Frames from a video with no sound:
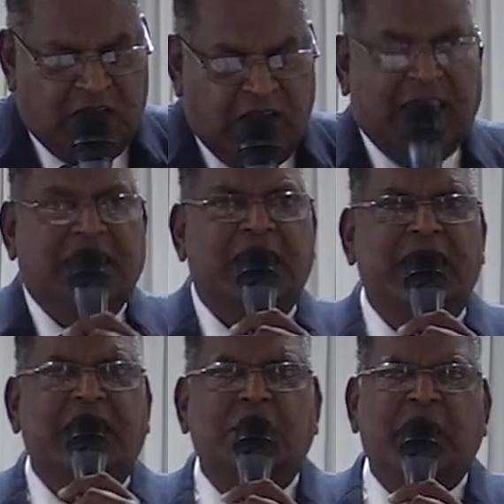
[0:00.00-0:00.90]
And the
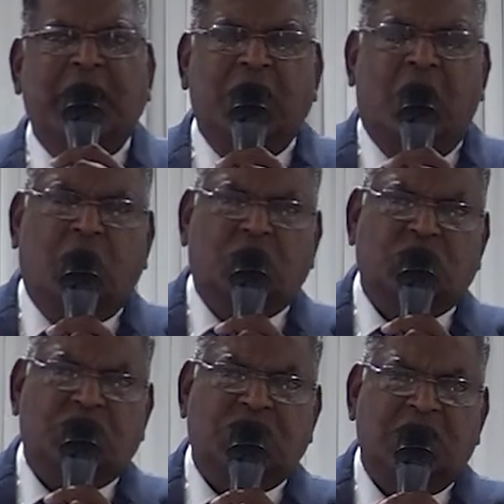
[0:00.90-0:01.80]
enemy
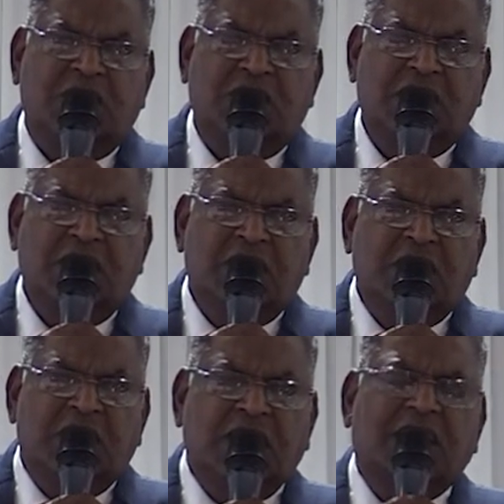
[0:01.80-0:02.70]
knows
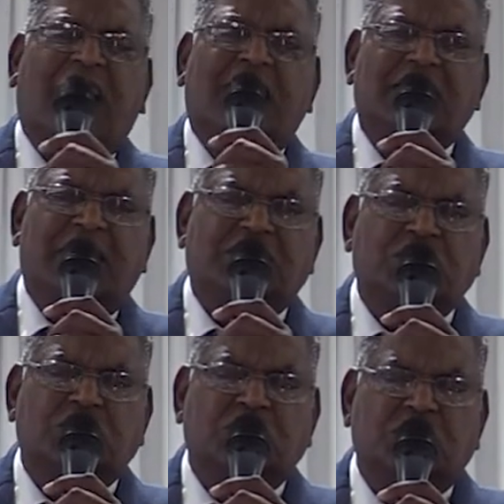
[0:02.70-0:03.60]
he can't get
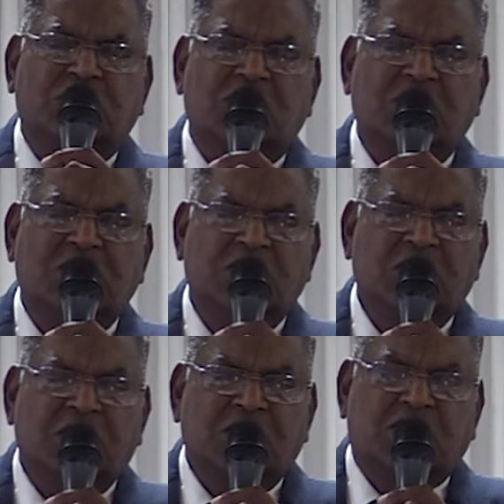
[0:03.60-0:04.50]
you
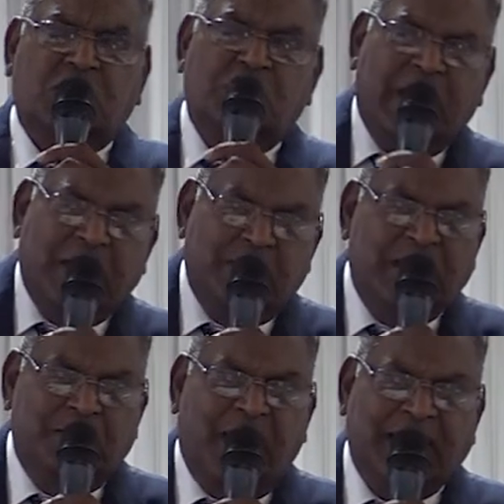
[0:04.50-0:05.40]
through
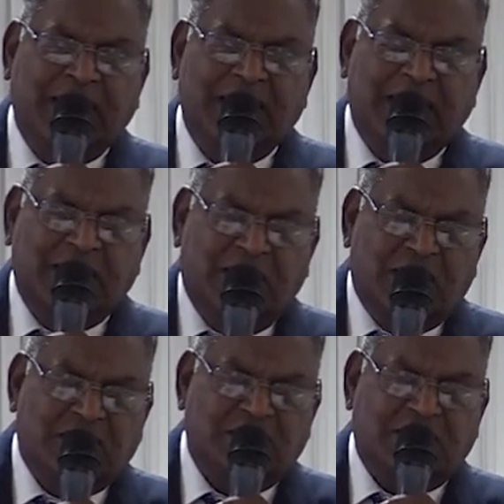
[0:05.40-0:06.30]
maybe money and
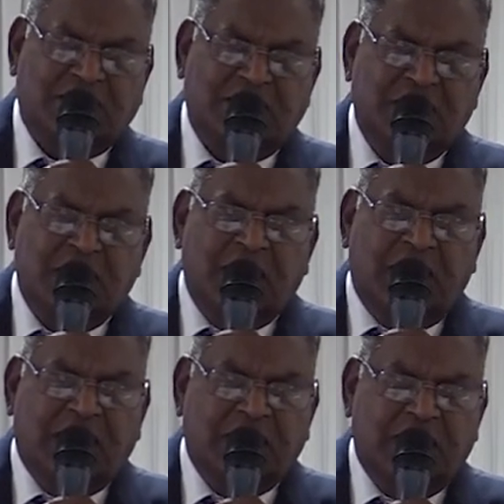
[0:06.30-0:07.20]
girls and
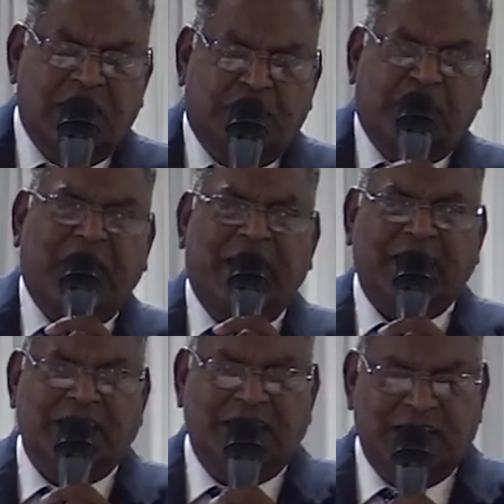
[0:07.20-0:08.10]
pride.